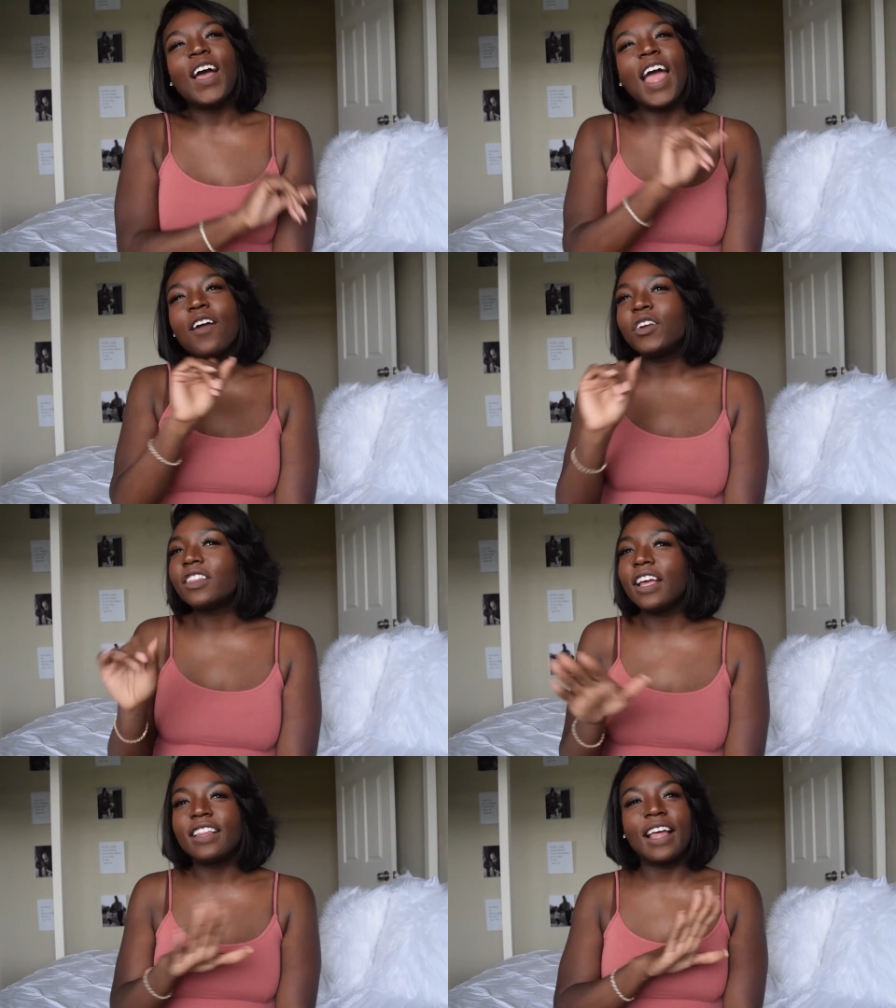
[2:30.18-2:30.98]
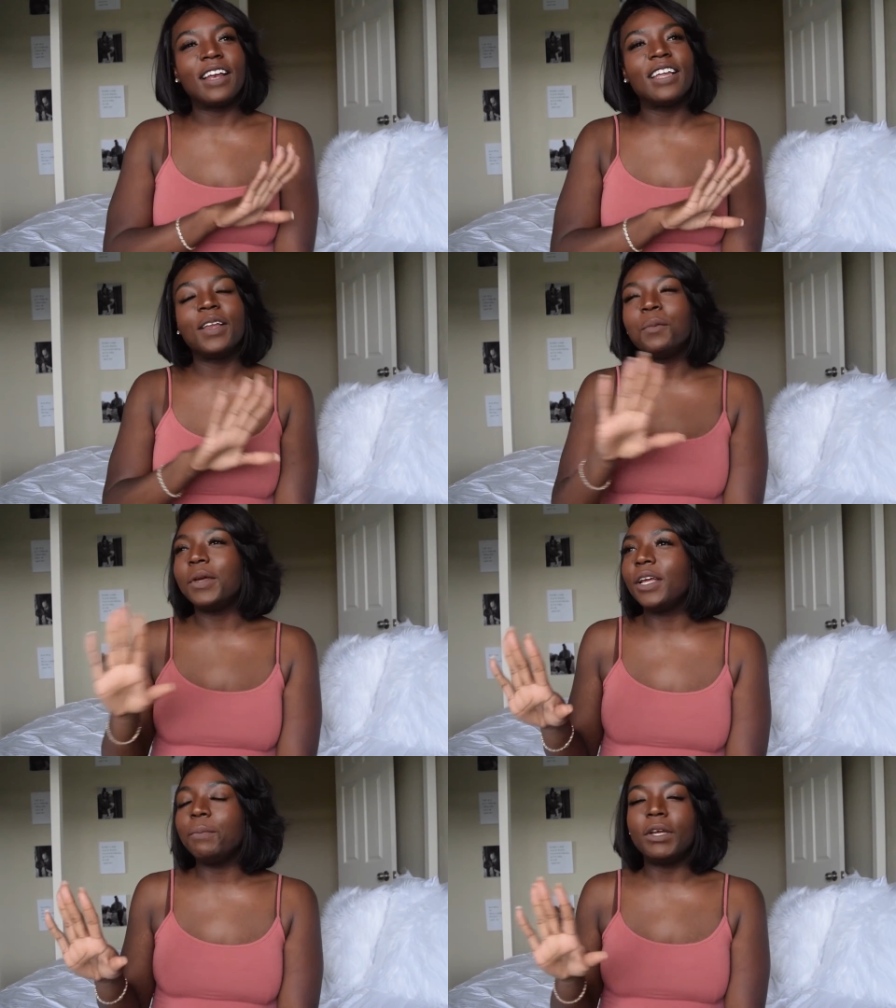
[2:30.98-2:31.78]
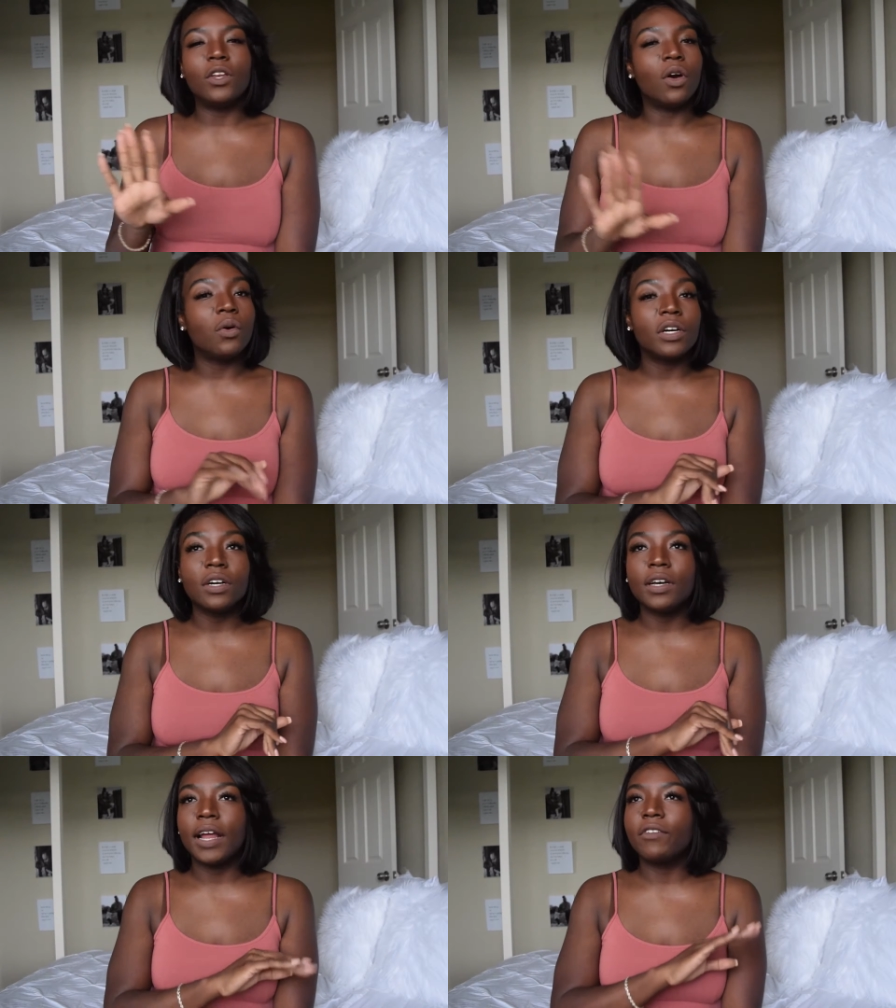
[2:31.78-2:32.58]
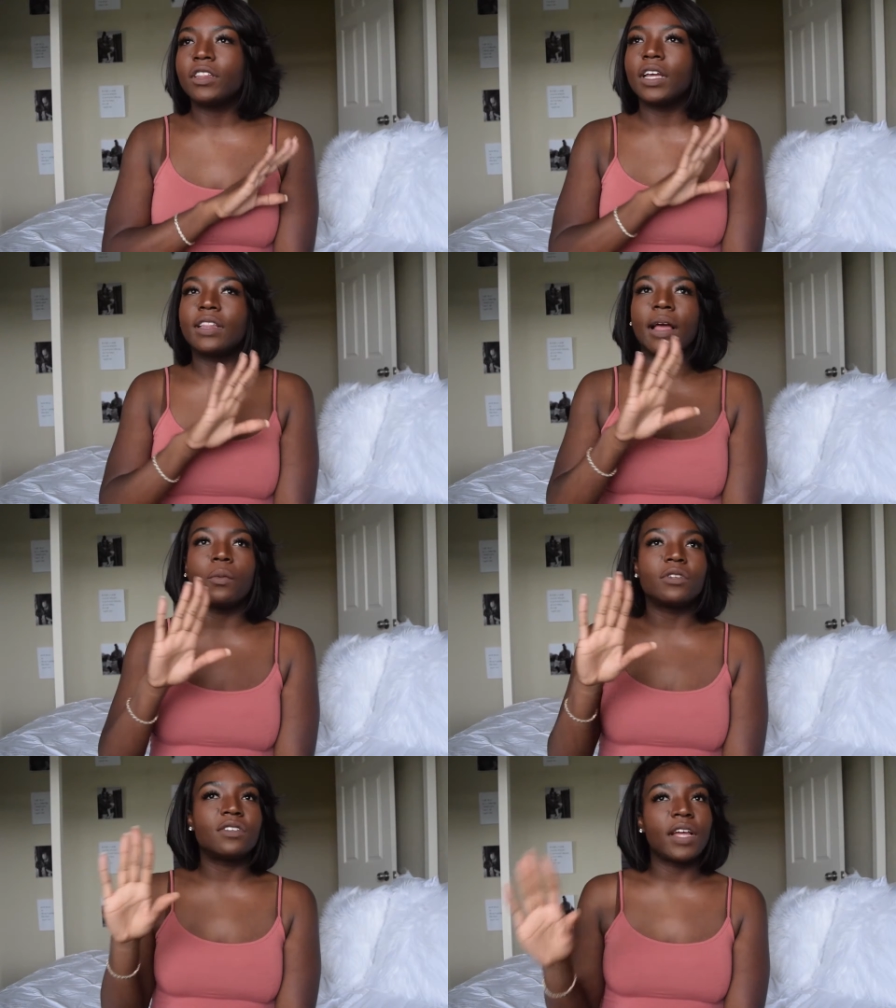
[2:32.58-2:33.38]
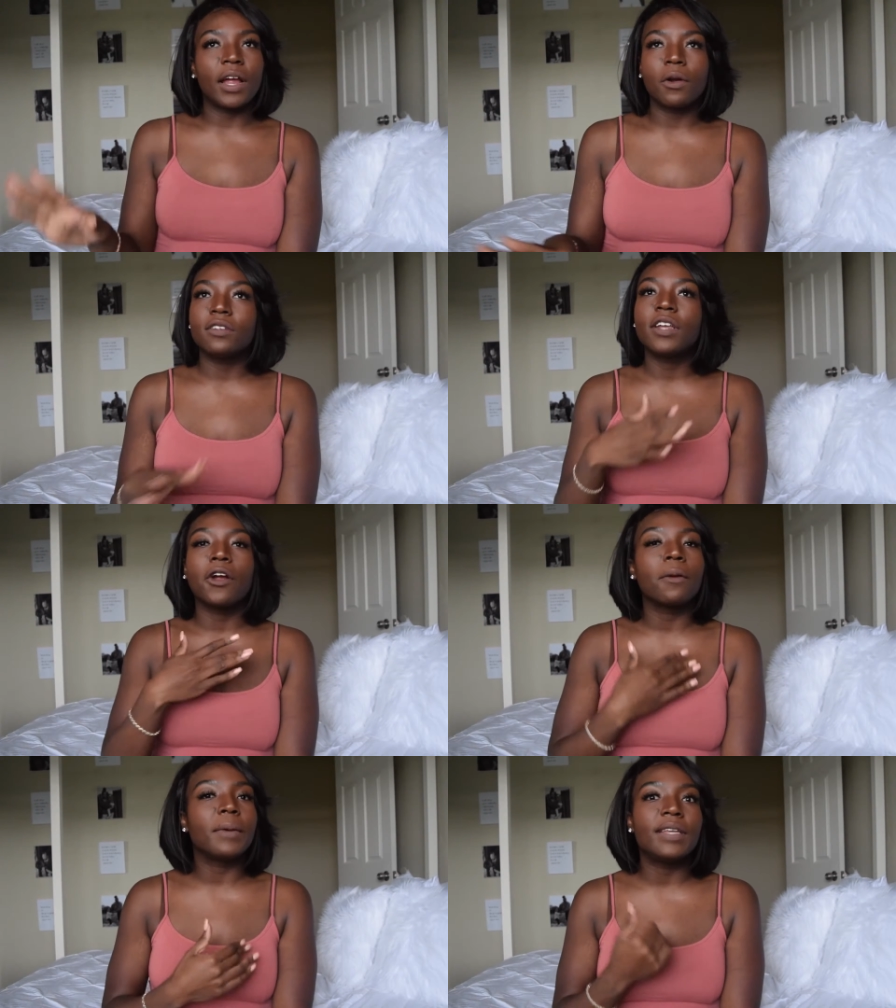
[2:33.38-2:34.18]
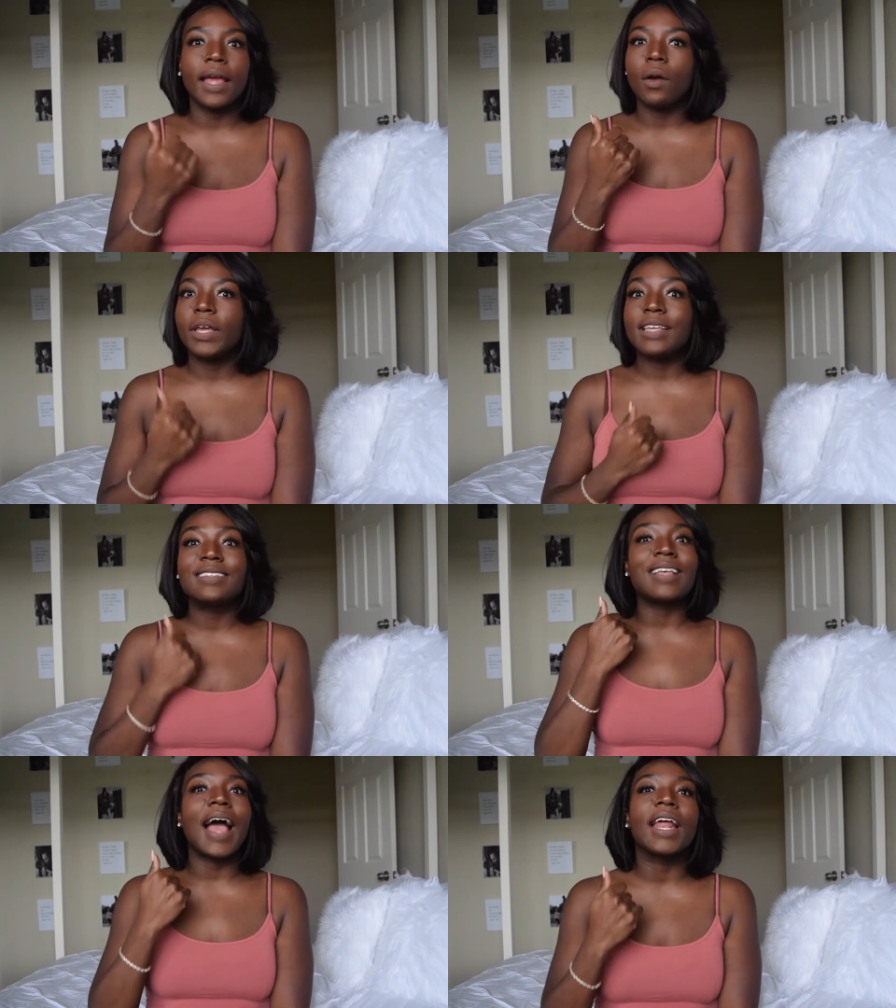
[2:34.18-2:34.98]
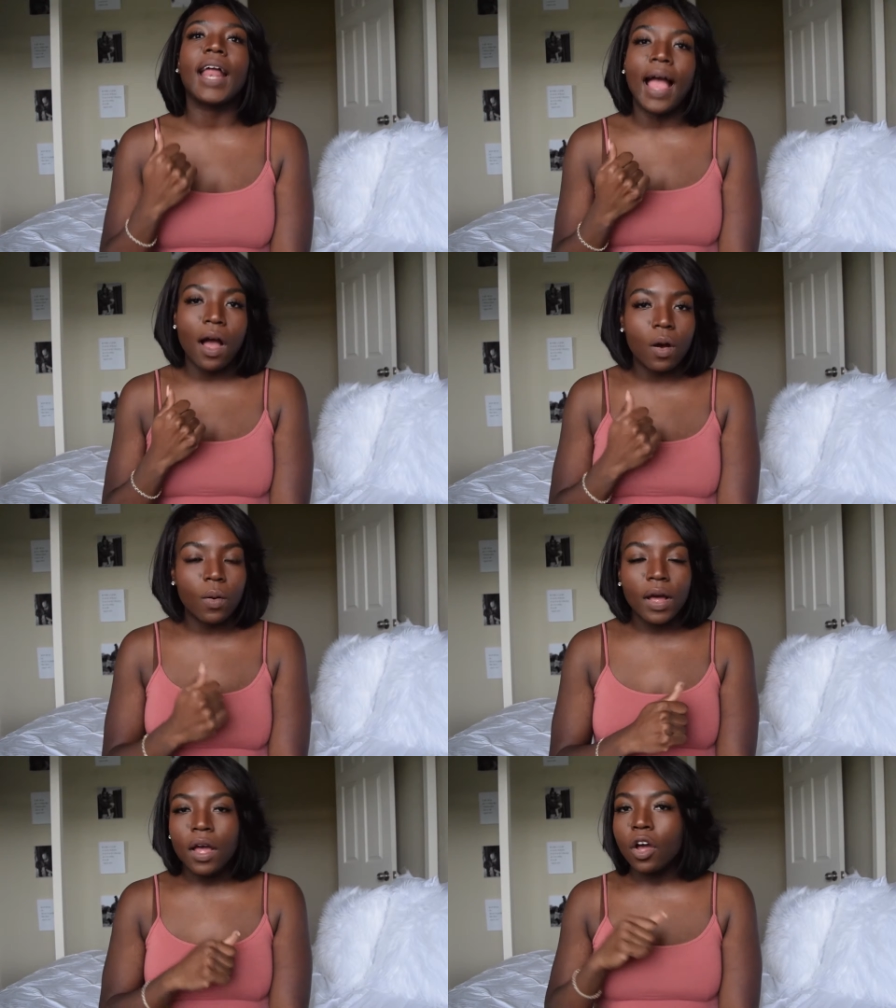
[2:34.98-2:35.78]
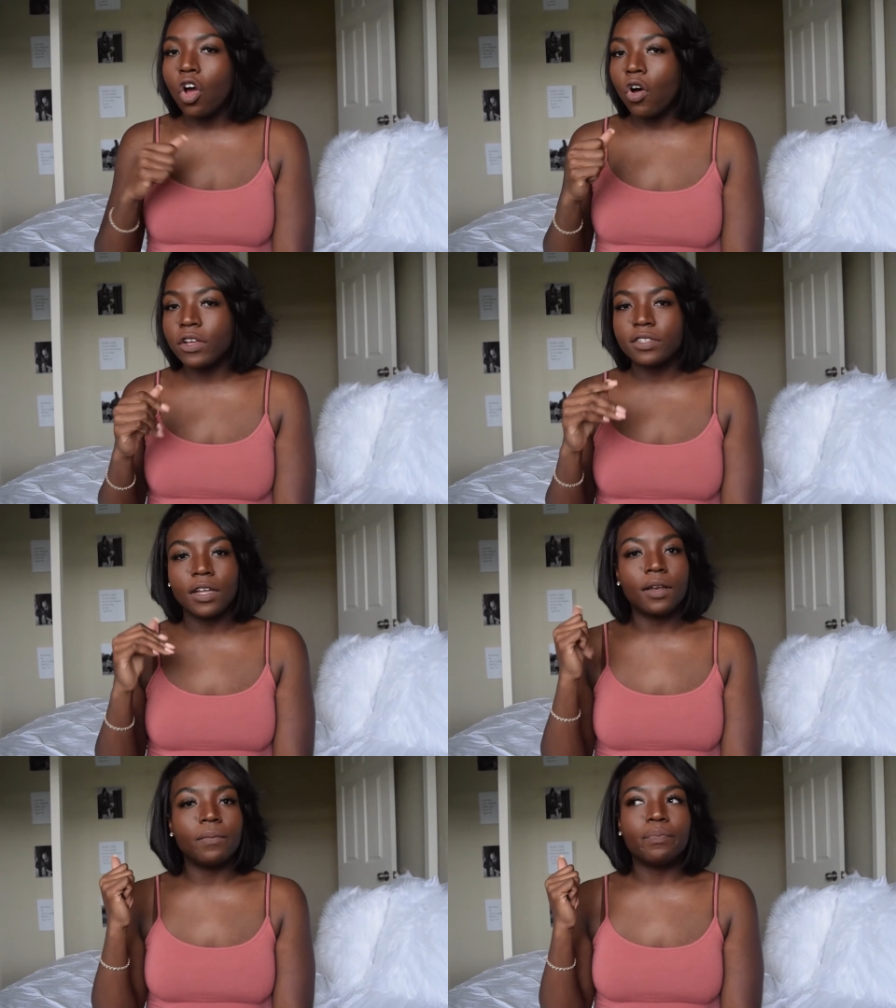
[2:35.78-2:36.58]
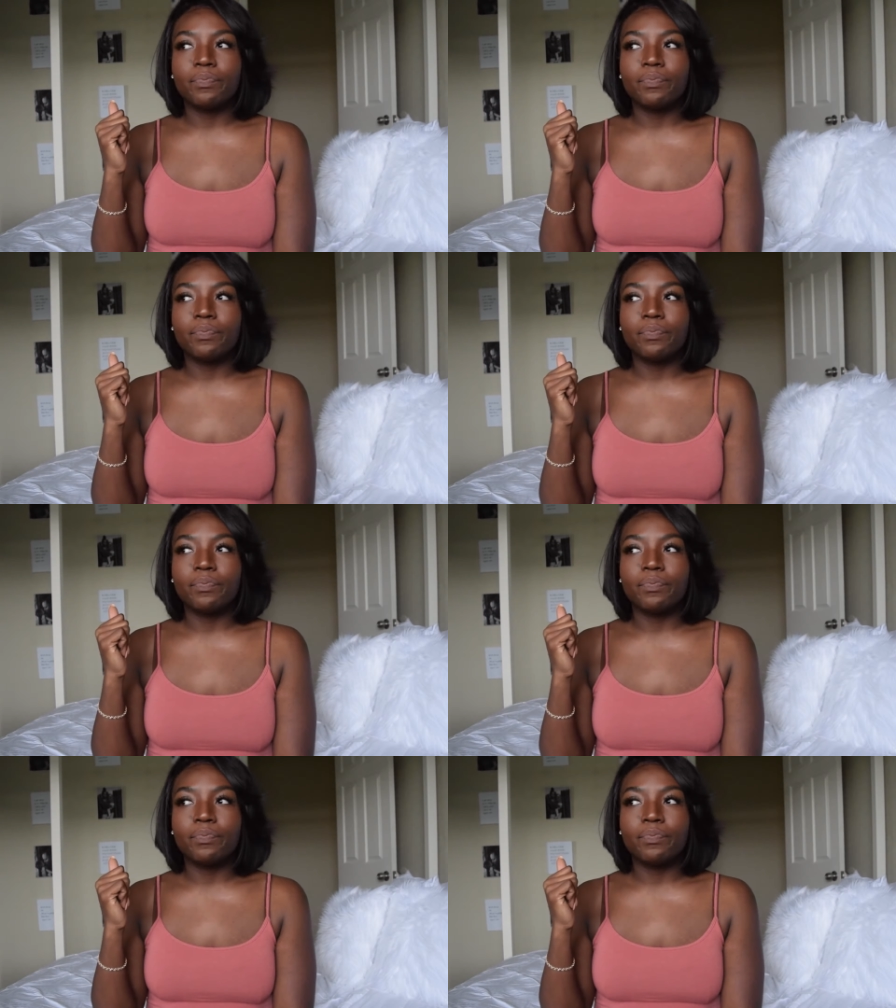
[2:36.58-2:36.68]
Everything that didn't mean me no good, everything that was tearing me down inside and out, causing